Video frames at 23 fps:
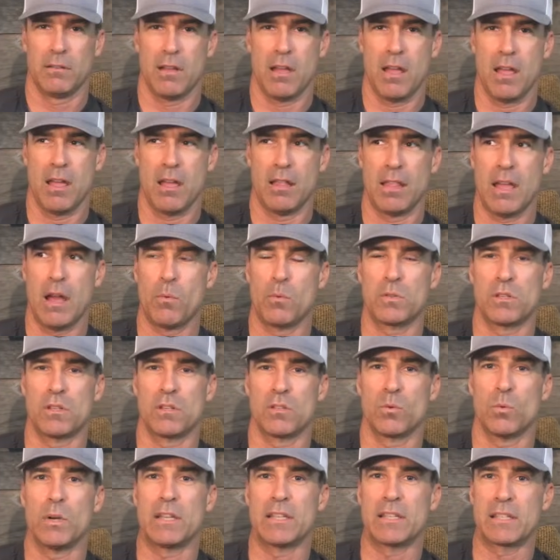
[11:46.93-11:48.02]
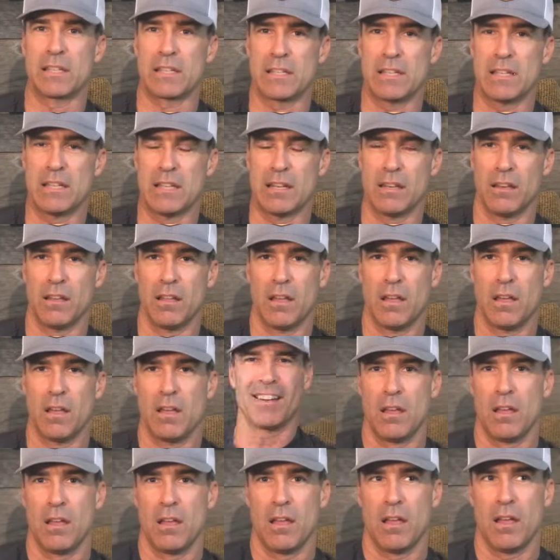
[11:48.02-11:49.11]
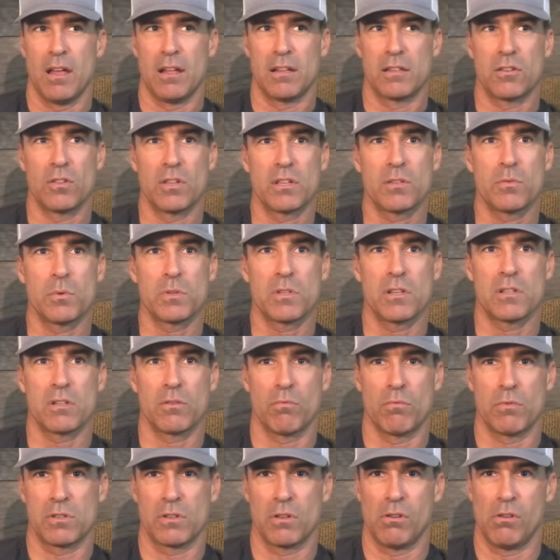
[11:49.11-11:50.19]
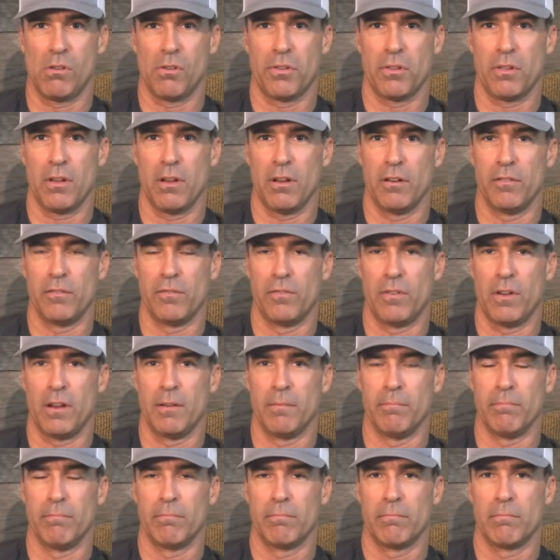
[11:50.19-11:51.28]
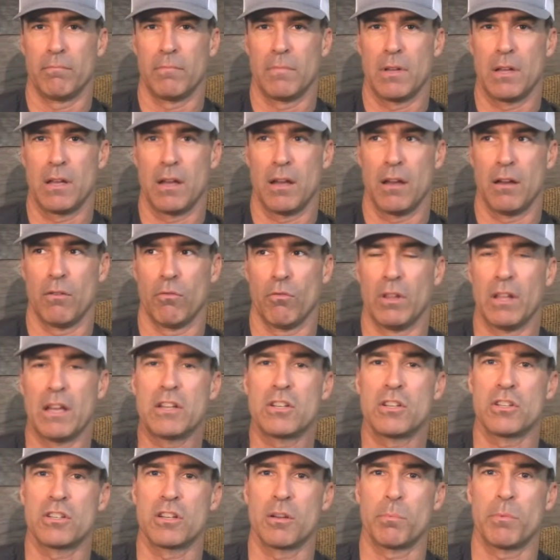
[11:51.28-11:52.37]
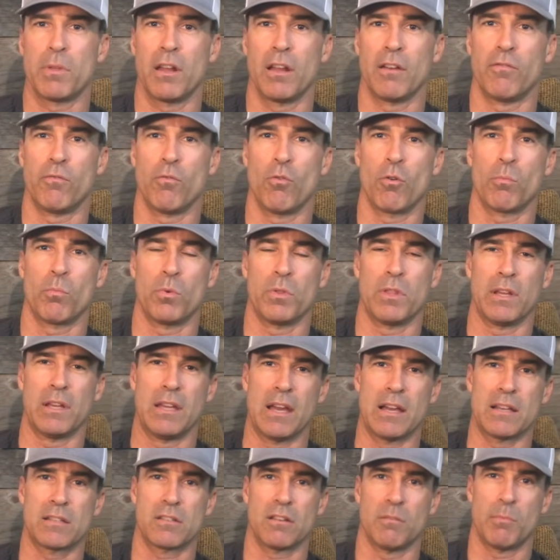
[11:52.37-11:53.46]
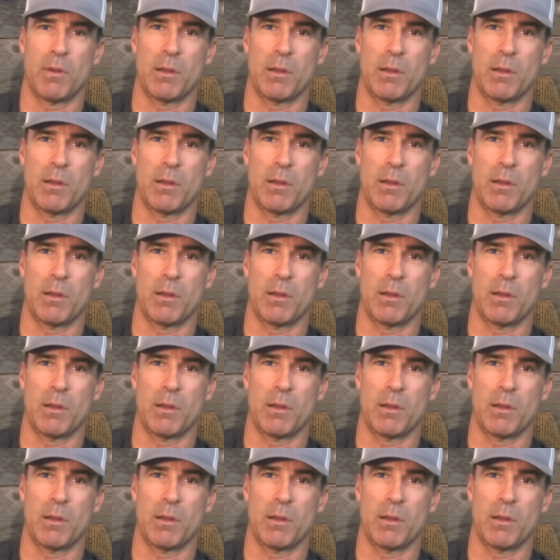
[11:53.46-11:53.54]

And that was in 2016. And so this was as a result of a relationship that I'd formed with a guest on my